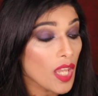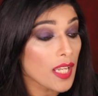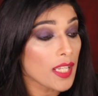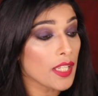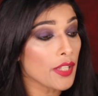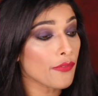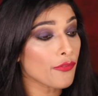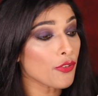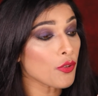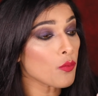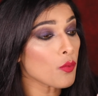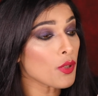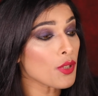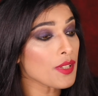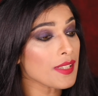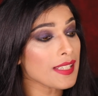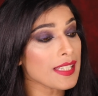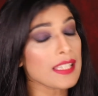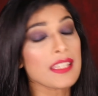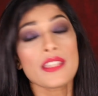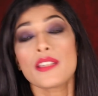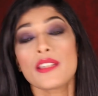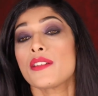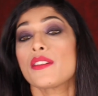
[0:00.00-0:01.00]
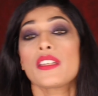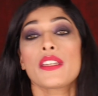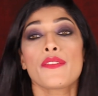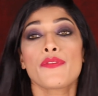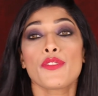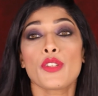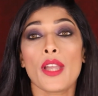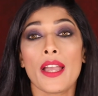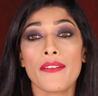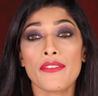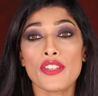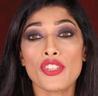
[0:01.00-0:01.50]
If you want to see if
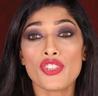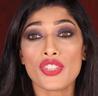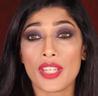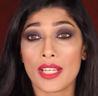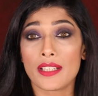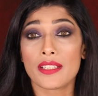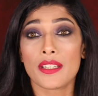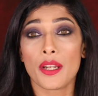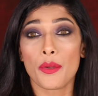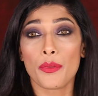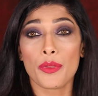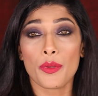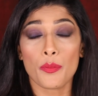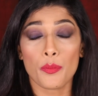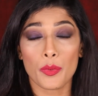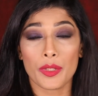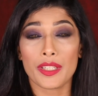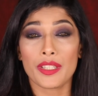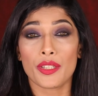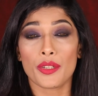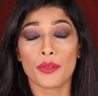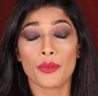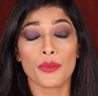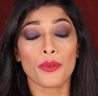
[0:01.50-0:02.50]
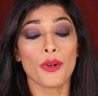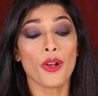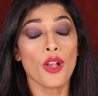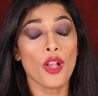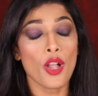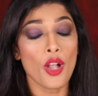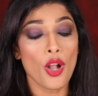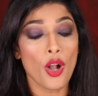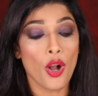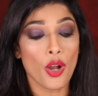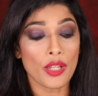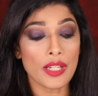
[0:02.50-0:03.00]
you haven't checked out the video
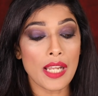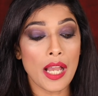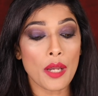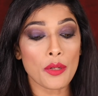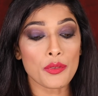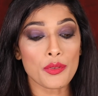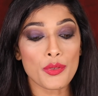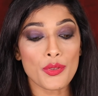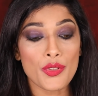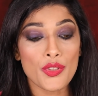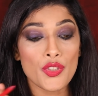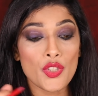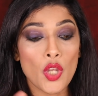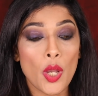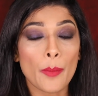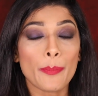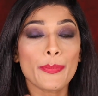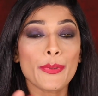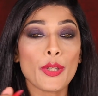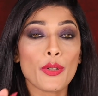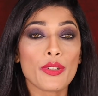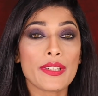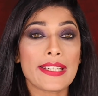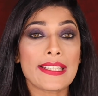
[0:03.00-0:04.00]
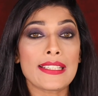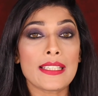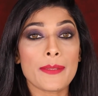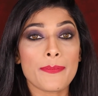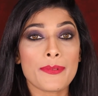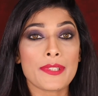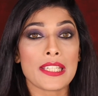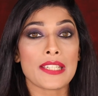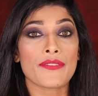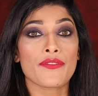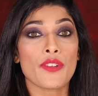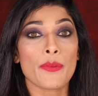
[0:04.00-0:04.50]
on how to stop your red
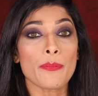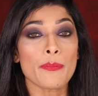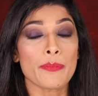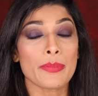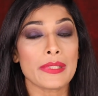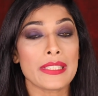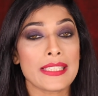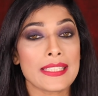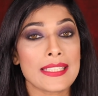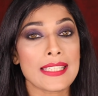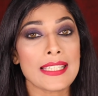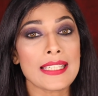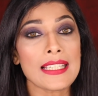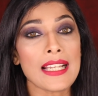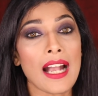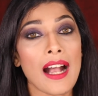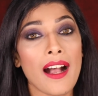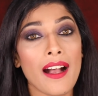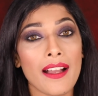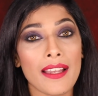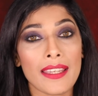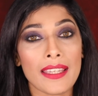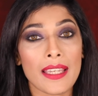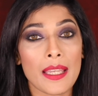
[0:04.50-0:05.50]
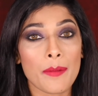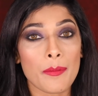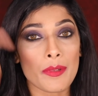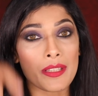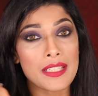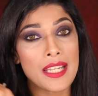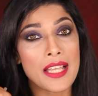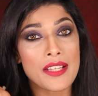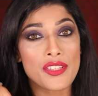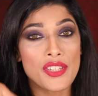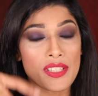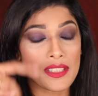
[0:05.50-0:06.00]
lipstick from bleeding, I am
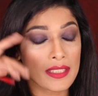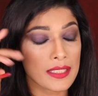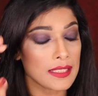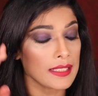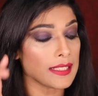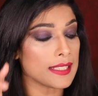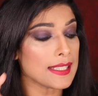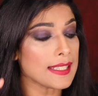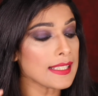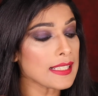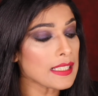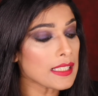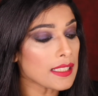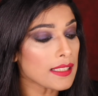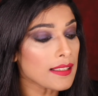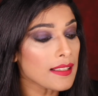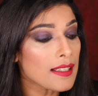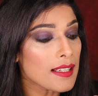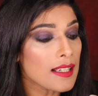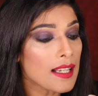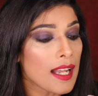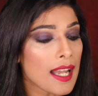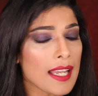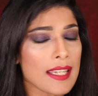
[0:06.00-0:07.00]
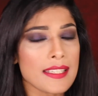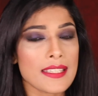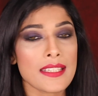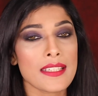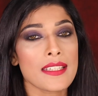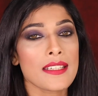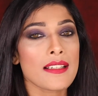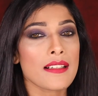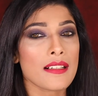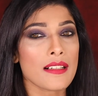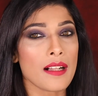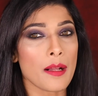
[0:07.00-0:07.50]
attaching the link. I did
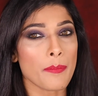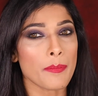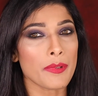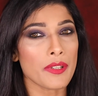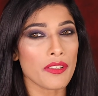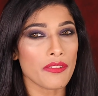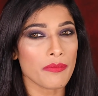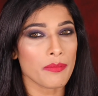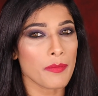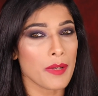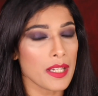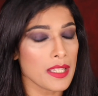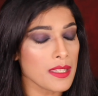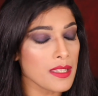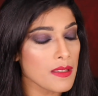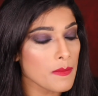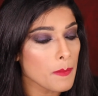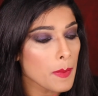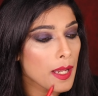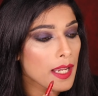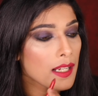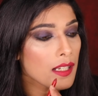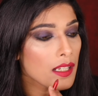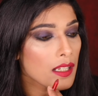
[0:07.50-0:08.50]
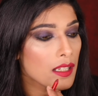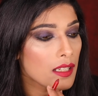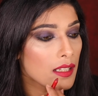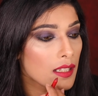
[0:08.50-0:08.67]
it a couple of months back.